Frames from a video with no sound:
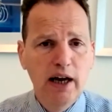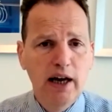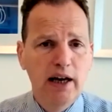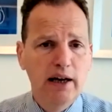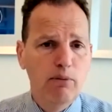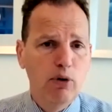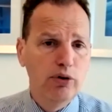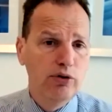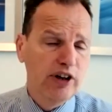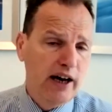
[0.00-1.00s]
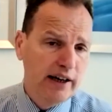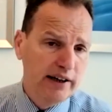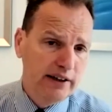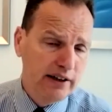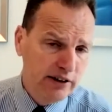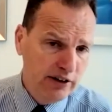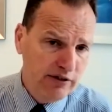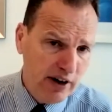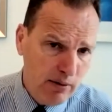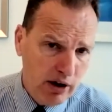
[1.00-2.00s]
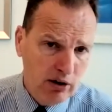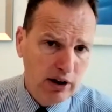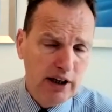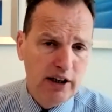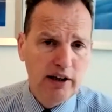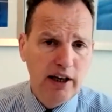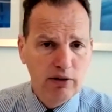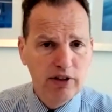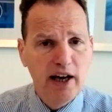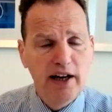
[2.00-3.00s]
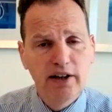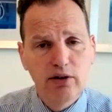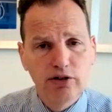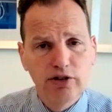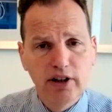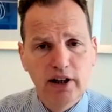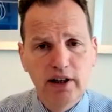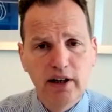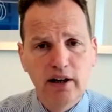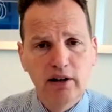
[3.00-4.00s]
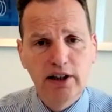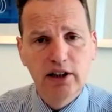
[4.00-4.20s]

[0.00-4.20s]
models and did very well in healthy adult early